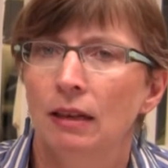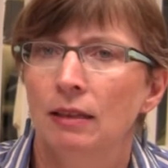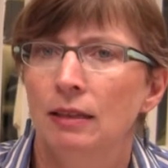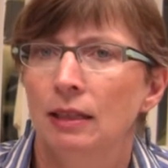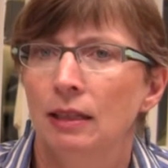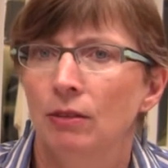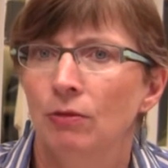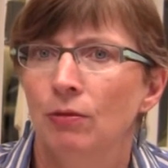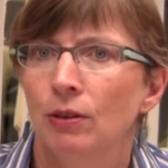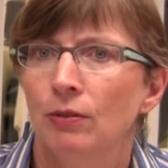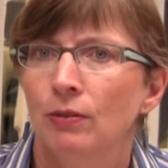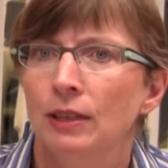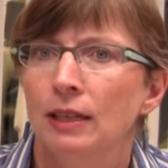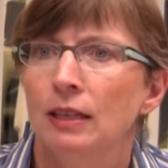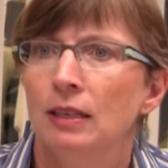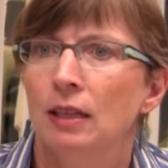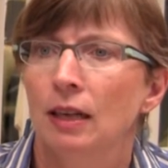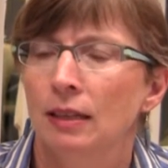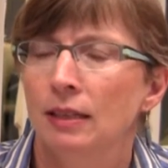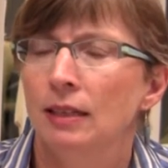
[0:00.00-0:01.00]

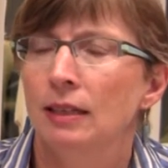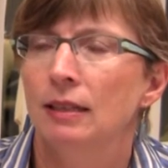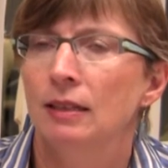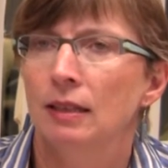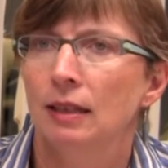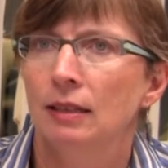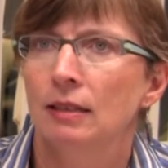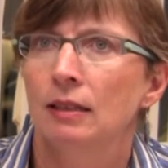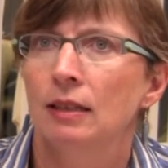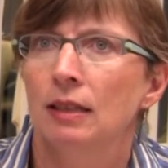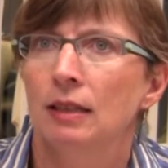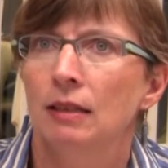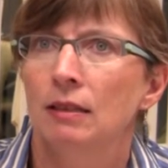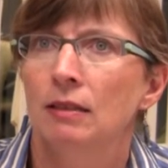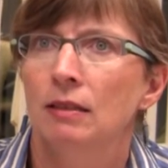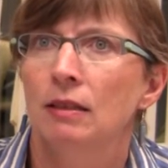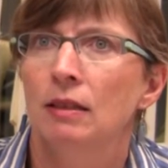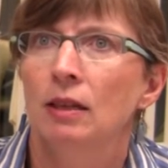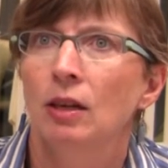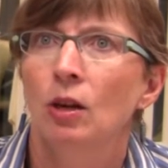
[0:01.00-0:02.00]
1950s,
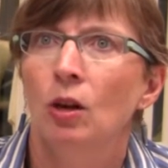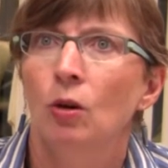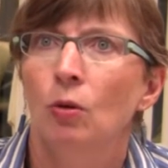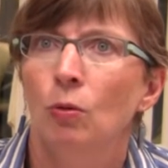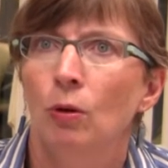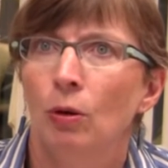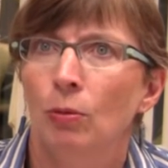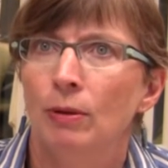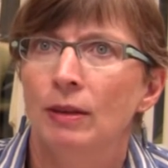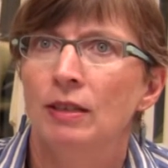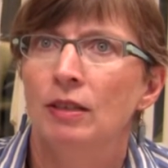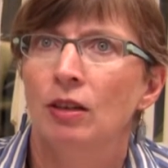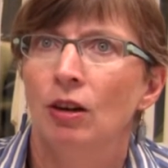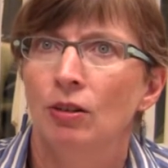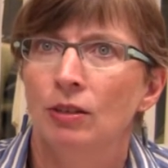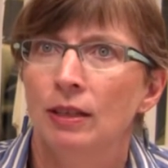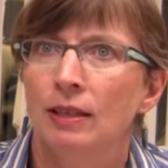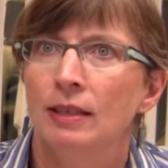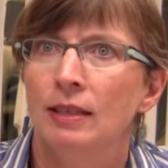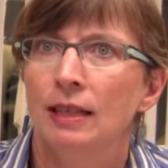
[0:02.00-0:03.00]
1960s, where we
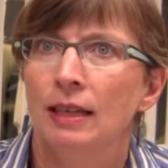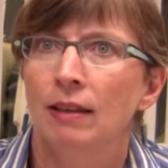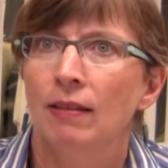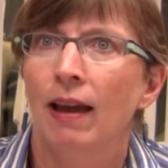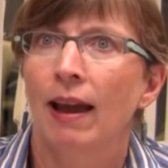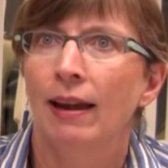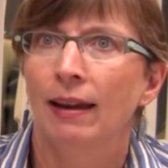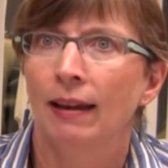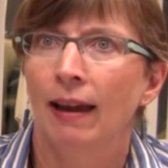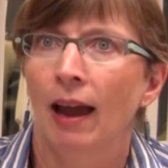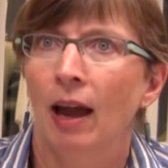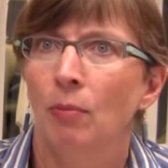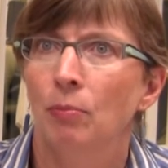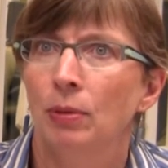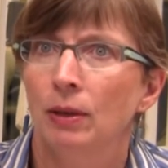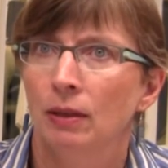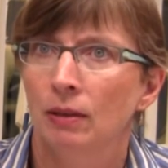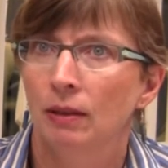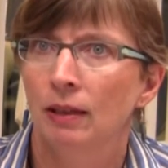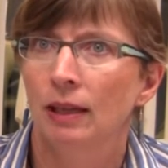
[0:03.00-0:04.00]
start to see that gap
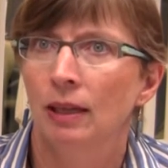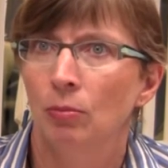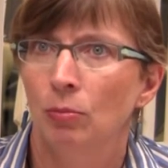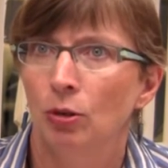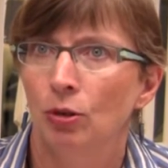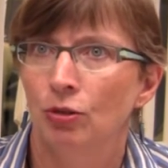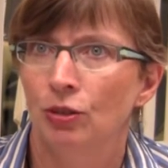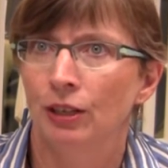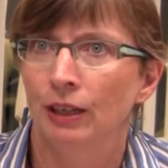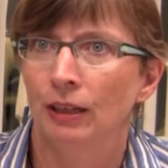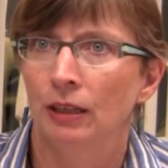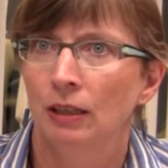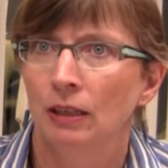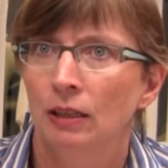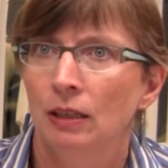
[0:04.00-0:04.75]
emerging.